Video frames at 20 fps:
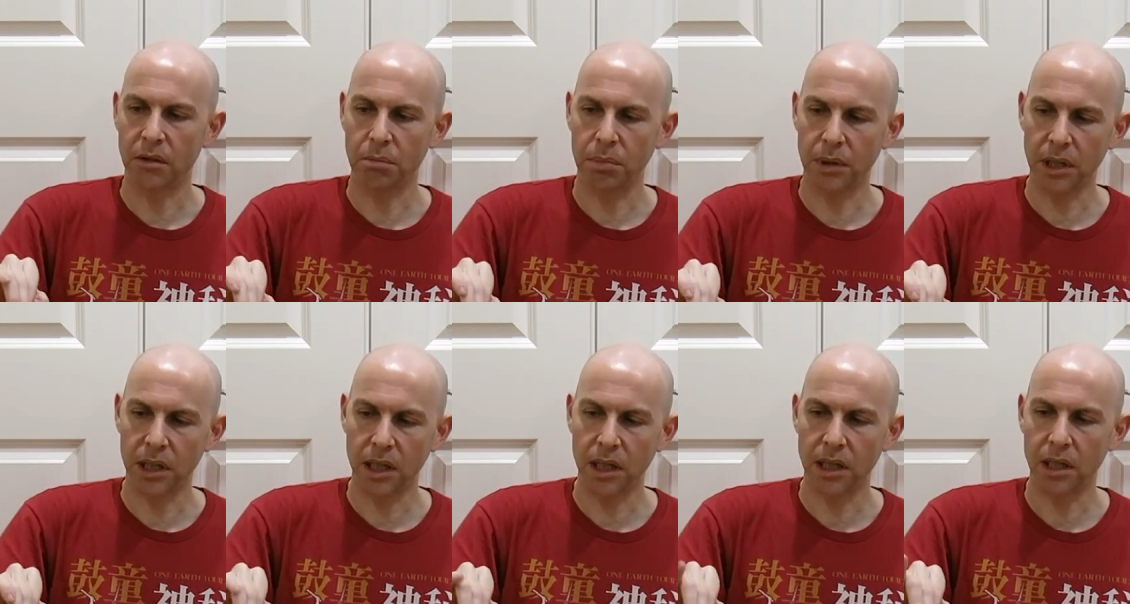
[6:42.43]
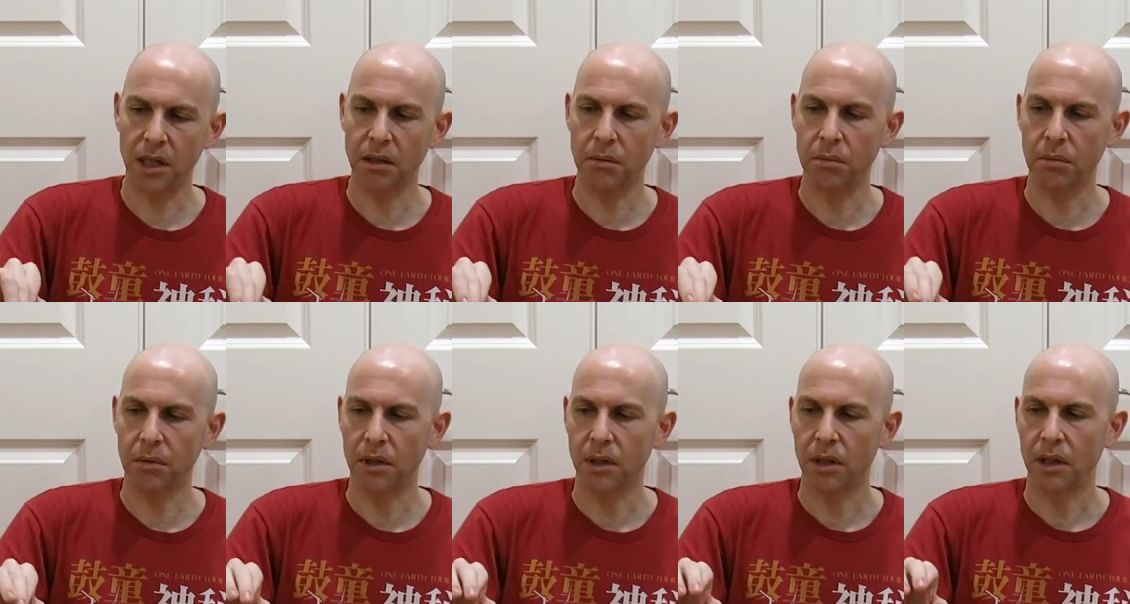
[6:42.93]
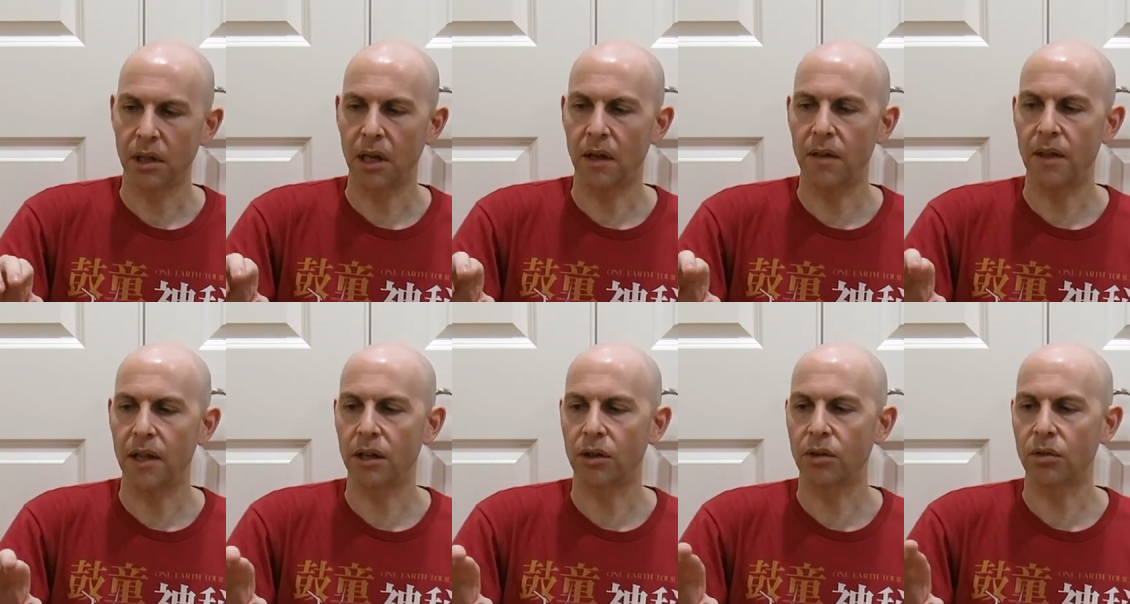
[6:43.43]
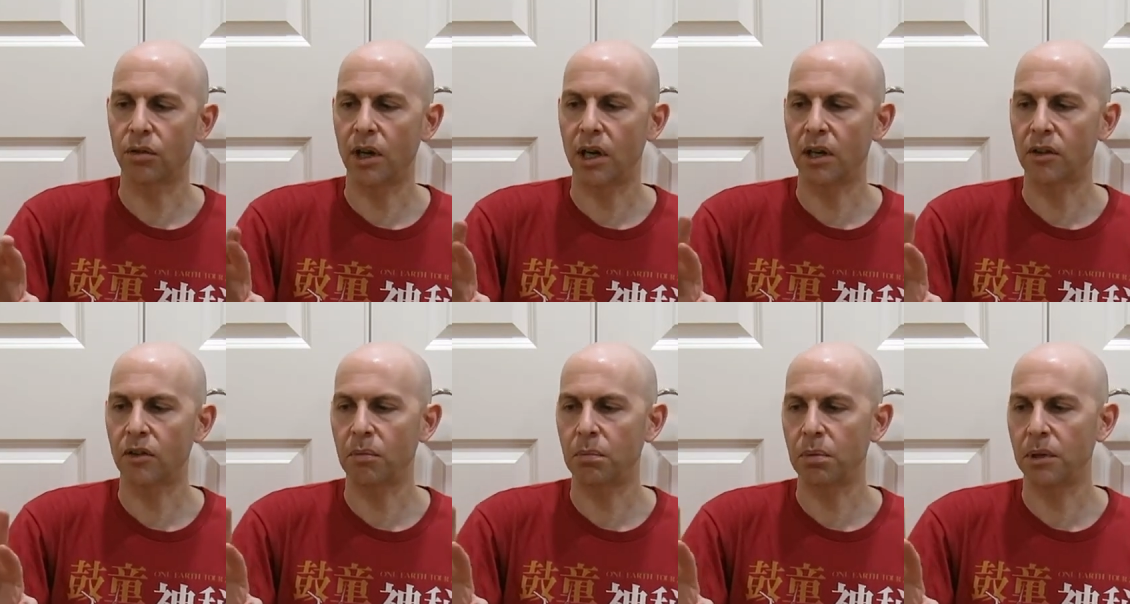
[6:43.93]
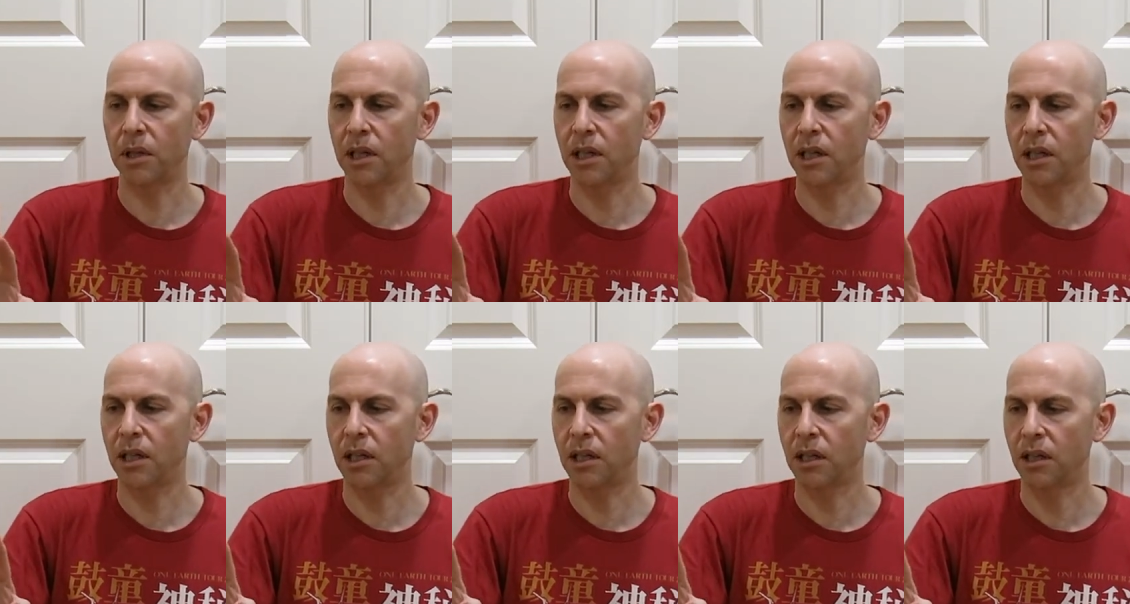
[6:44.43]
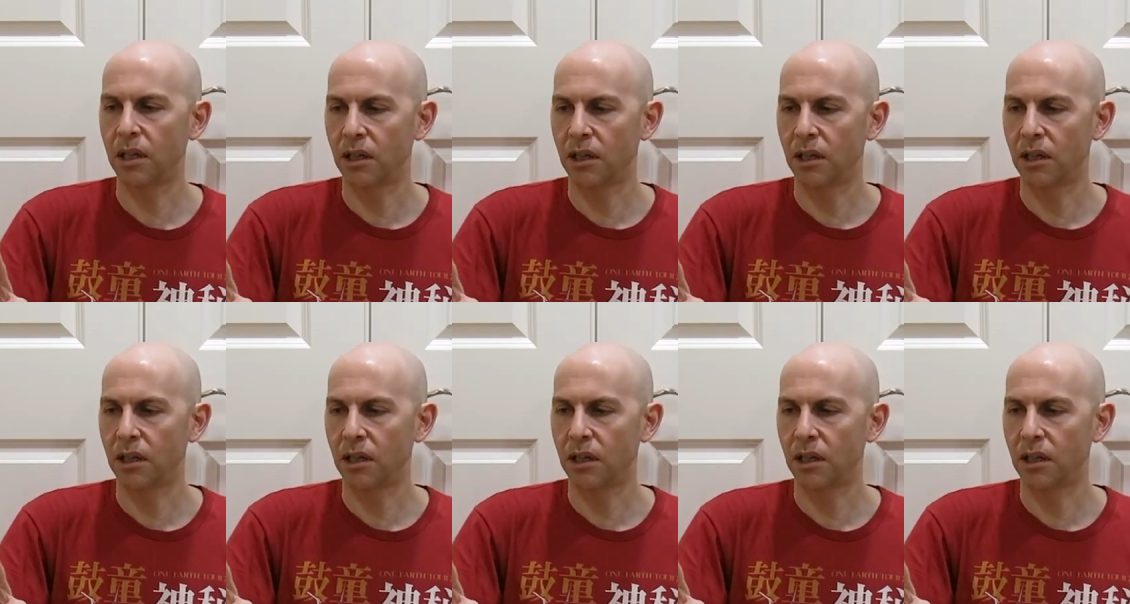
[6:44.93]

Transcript: pinky, and then across pinky,